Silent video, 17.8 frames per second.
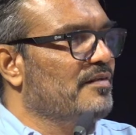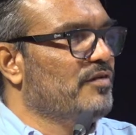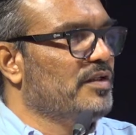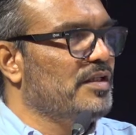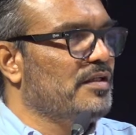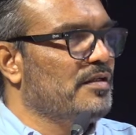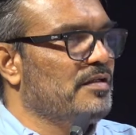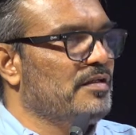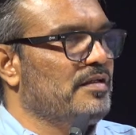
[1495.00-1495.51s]

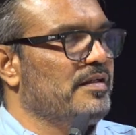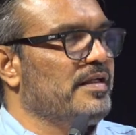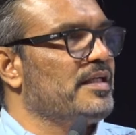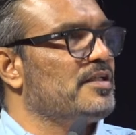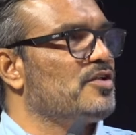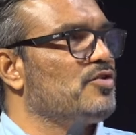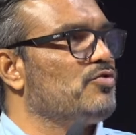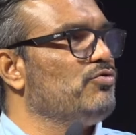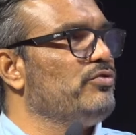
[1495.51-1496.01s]
Within the
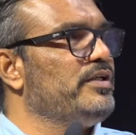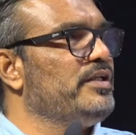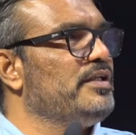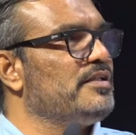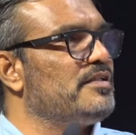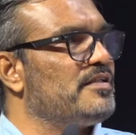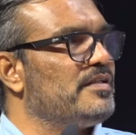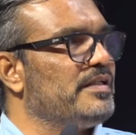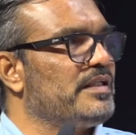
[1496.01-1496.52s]
next 2
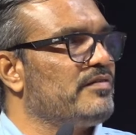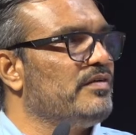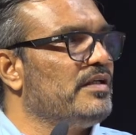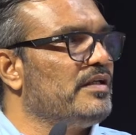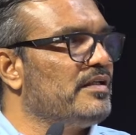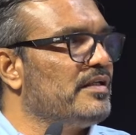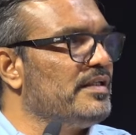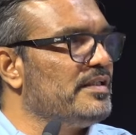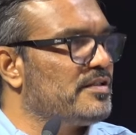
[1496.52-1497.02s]
years, it
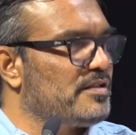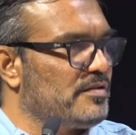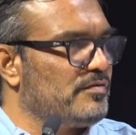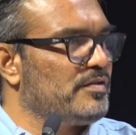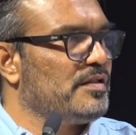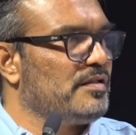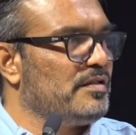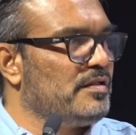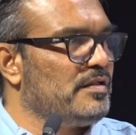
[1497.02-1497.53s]
will reach,
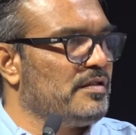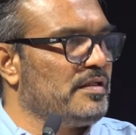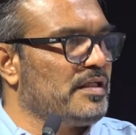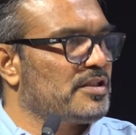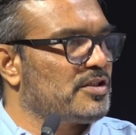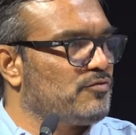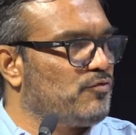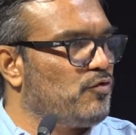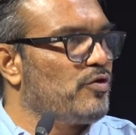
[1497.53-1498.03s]

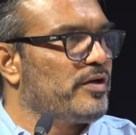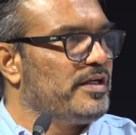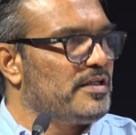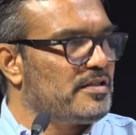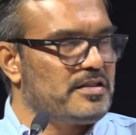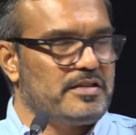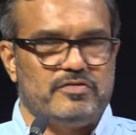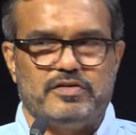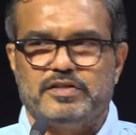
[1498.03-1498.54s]
next 4
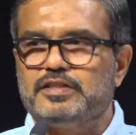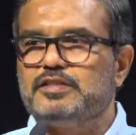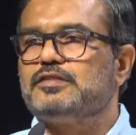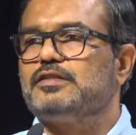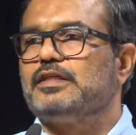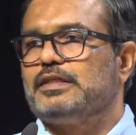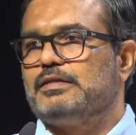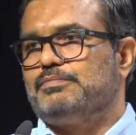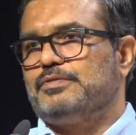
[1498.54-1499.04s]
years, it will reach
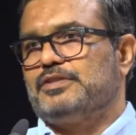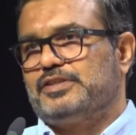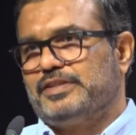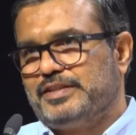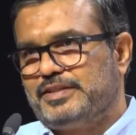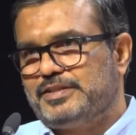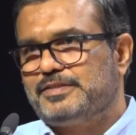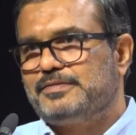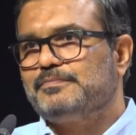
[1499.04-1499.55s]

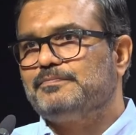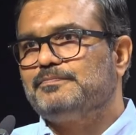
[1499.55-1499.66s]
30%.